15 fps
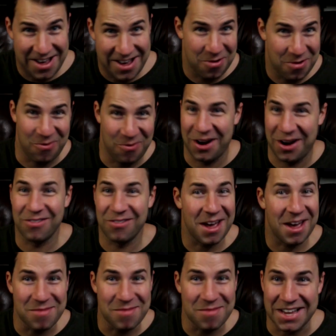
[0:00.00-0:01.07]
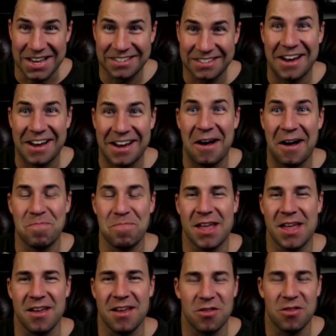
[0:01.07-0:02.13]
whatever that means. Um, and
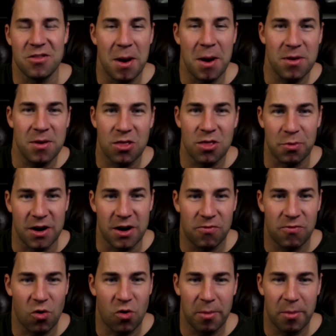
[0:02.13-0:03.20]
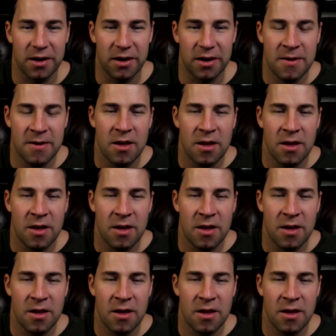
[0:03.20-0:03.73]
then there might be a 3 or 4. But from